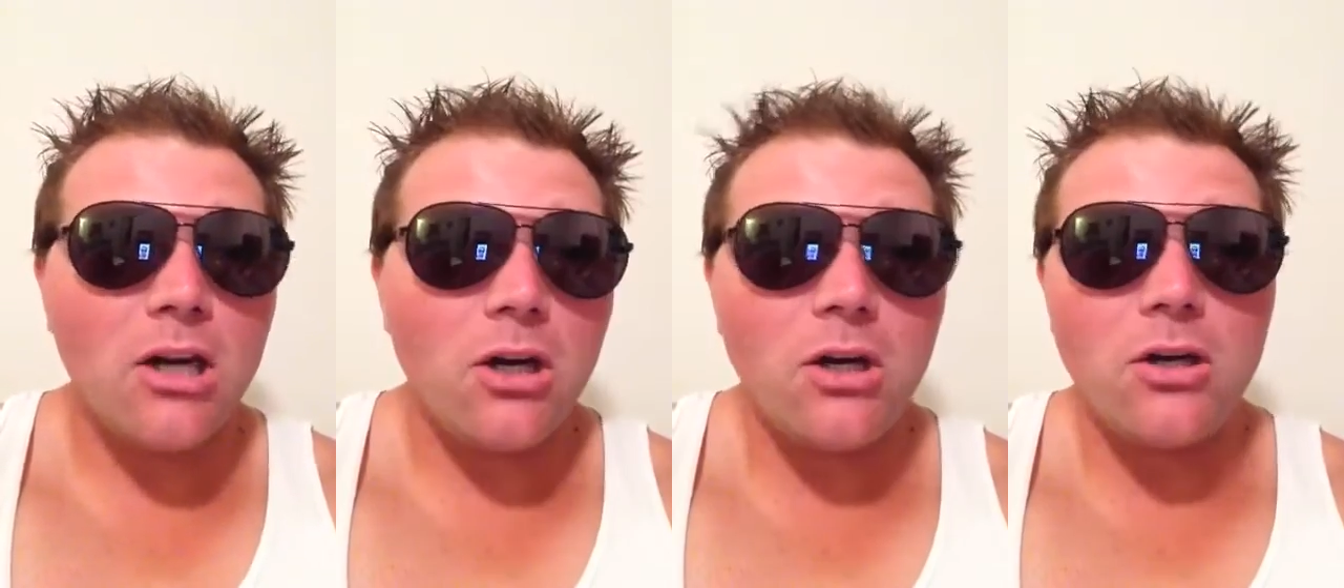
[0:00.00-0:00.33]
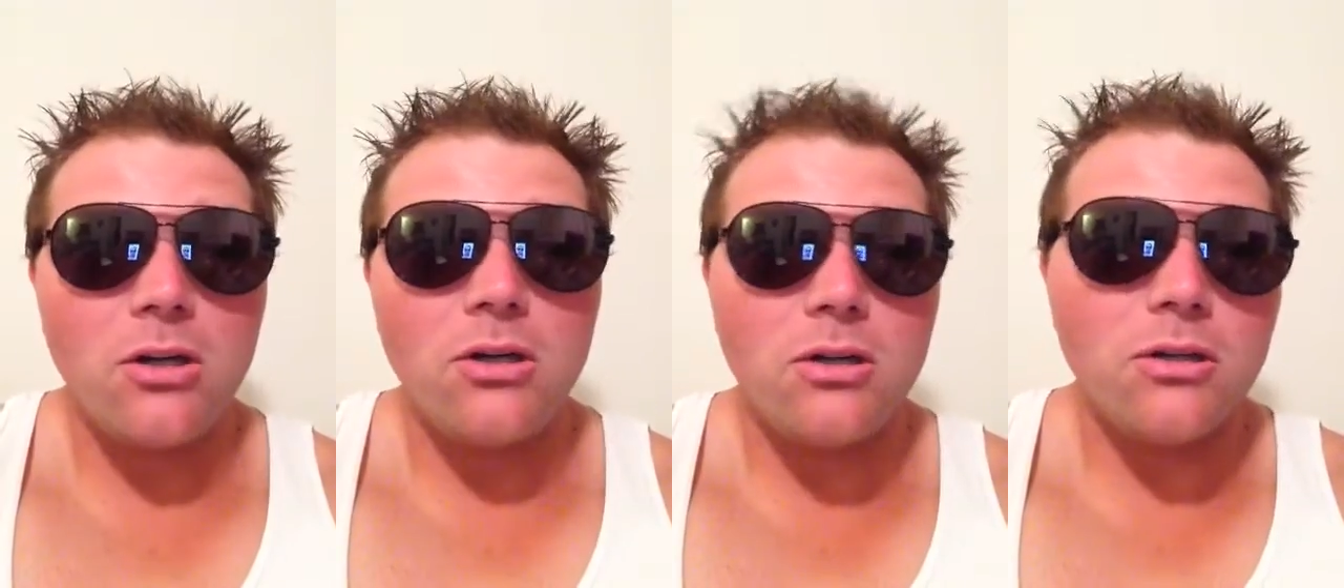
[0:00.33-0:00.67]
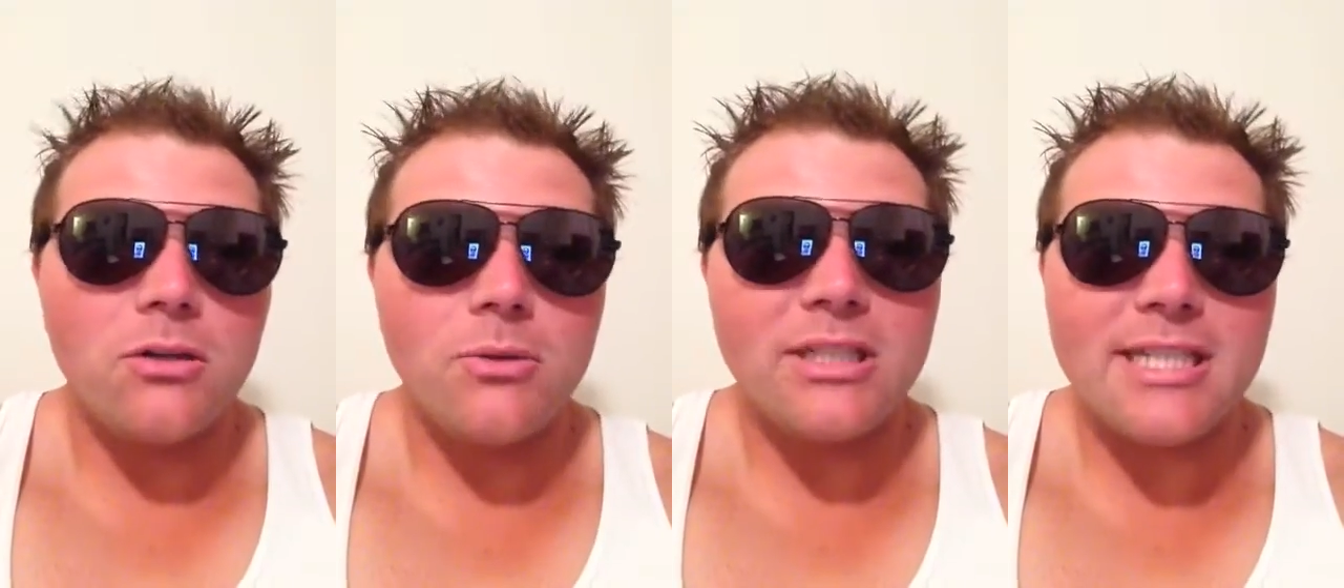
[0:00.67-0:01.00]

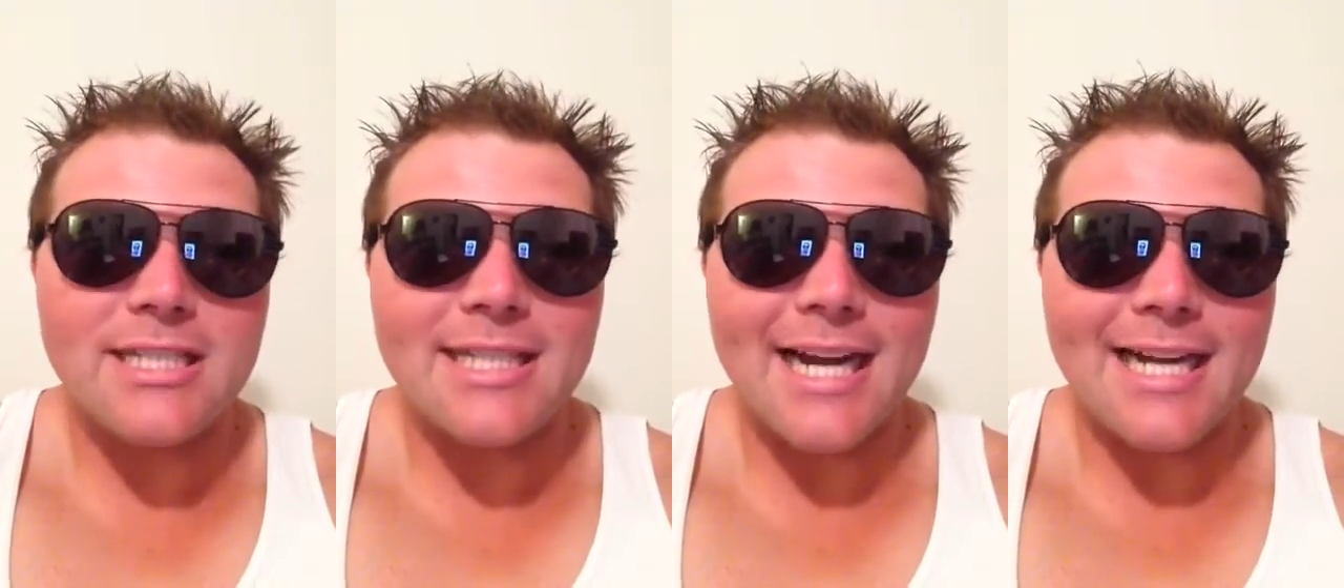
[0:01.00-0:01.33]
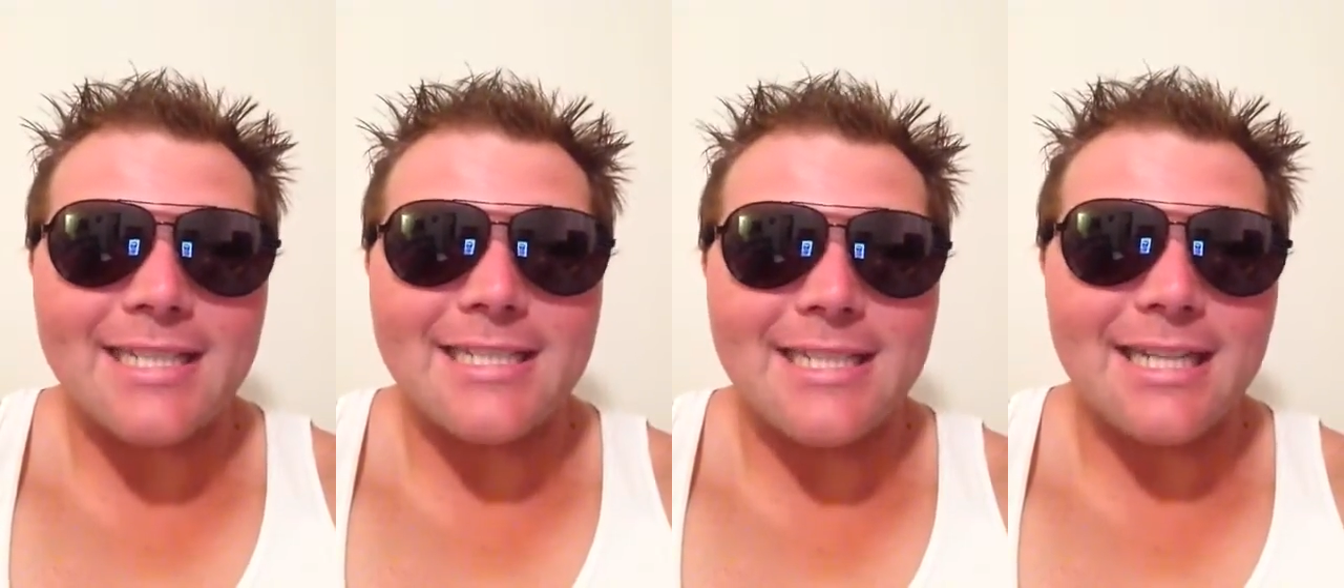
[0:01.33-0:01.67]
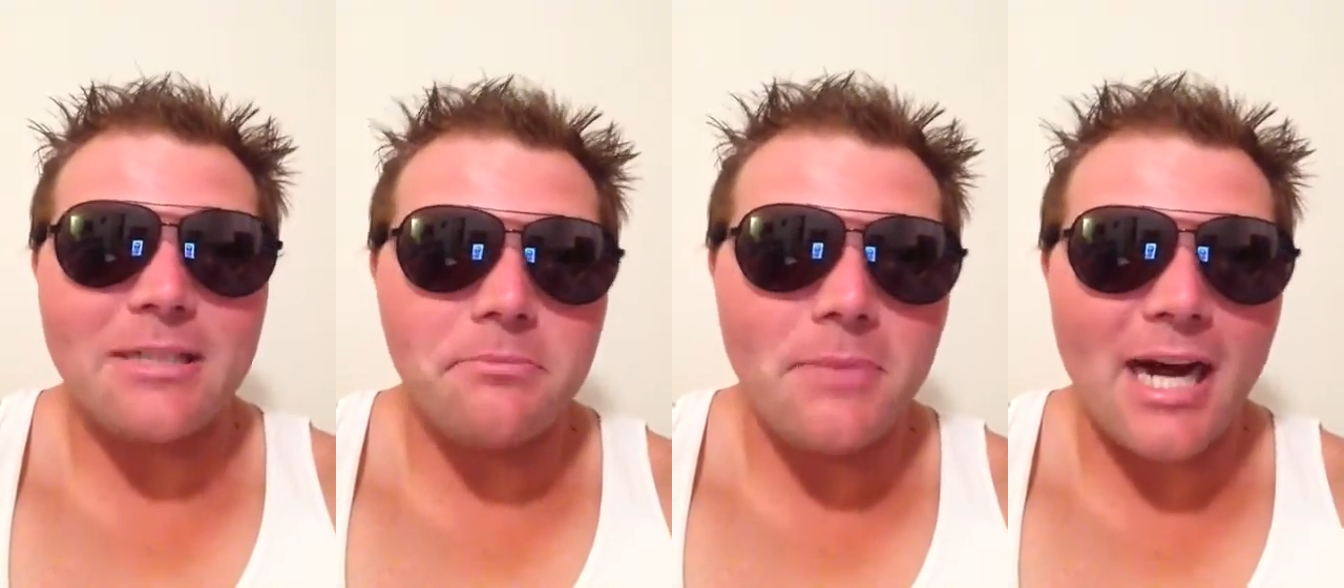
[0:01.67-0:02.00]
oh, what is that? Is
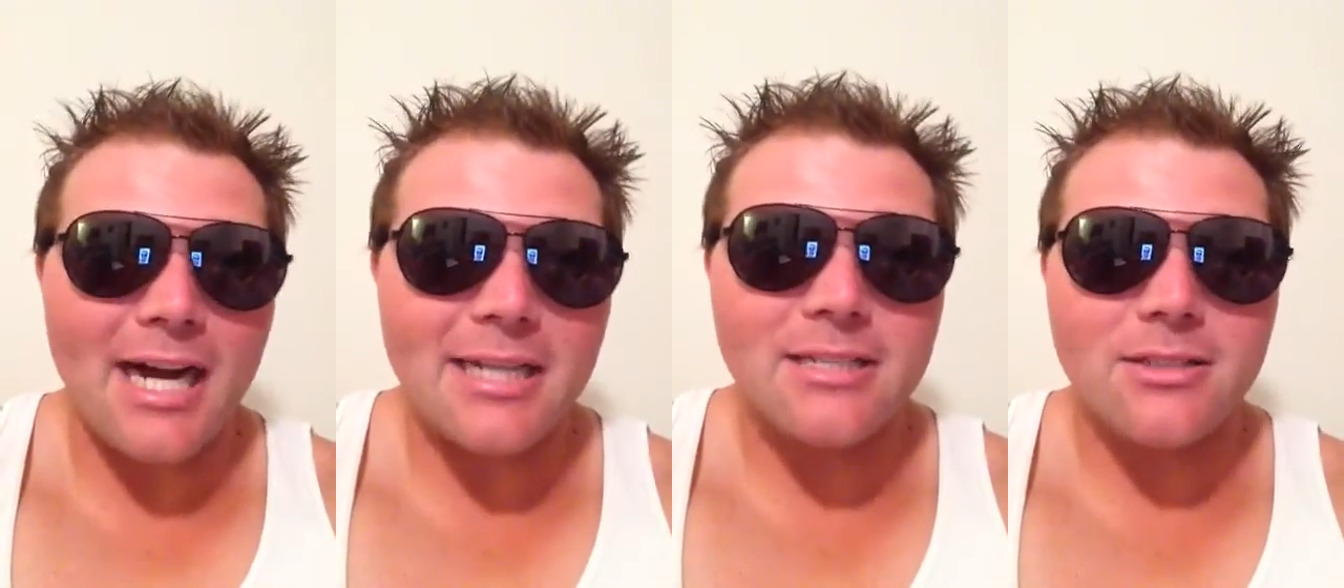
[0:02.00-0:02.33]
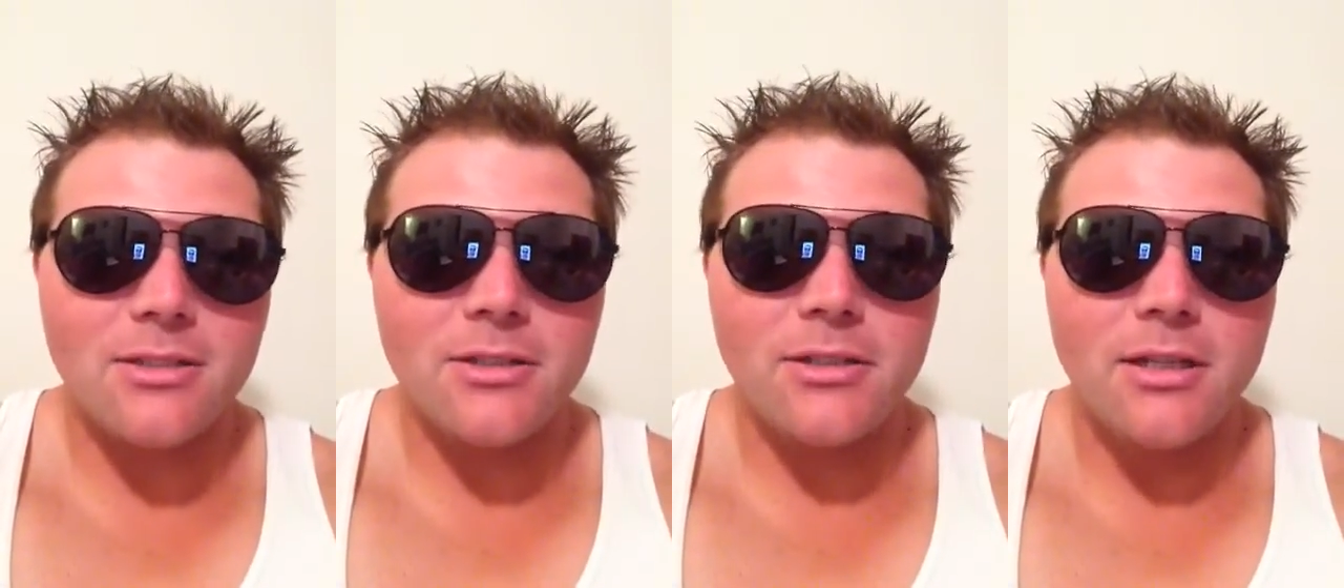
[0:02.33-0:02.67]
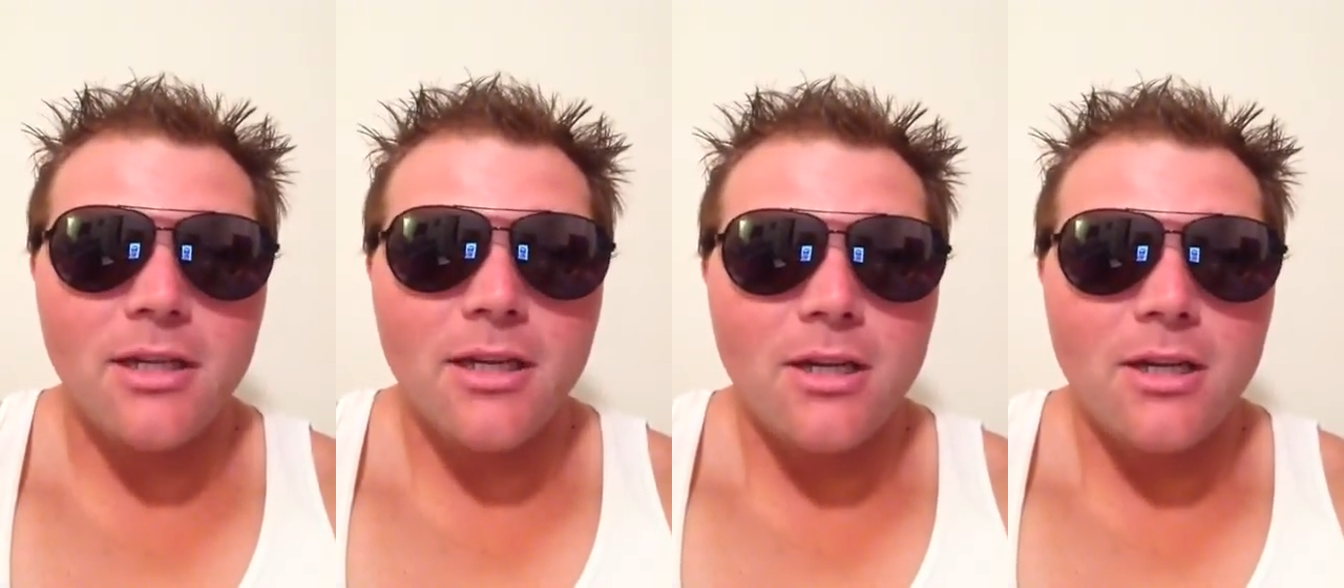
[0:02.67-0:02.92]
that a muscle?